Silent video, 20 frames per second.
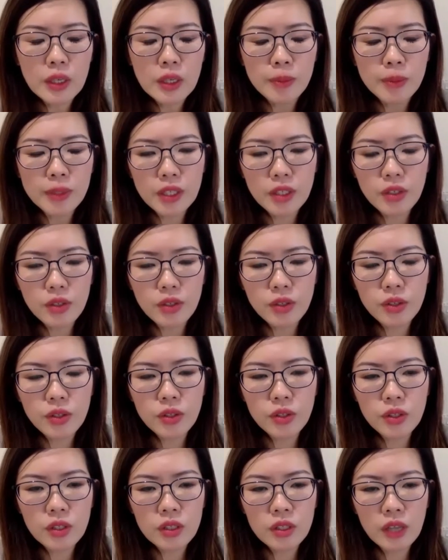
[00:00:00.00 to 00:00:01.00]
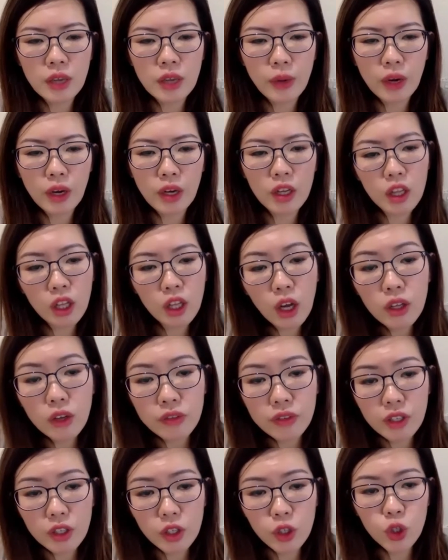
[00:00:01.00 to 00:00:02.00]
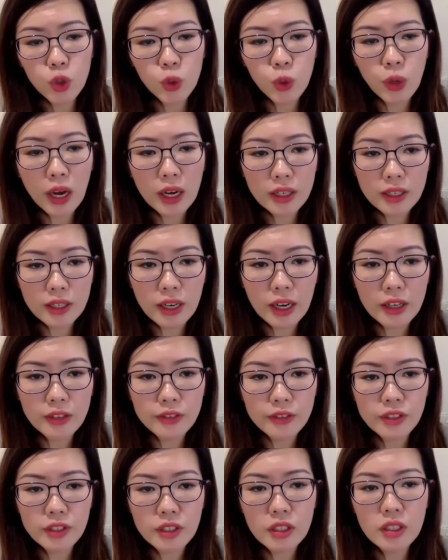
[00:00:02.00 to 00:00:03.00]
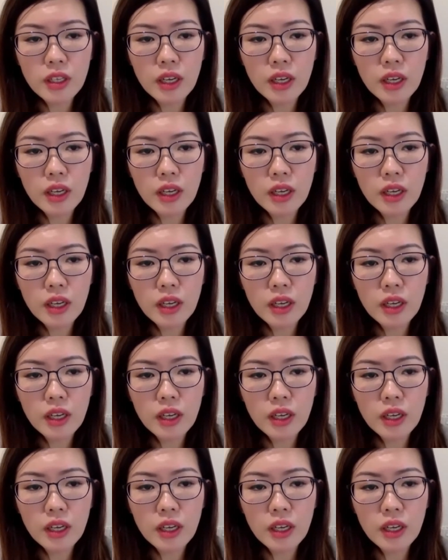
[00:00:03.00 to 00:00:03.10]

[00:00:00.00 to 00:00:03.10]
because there are a lot of things to uncover,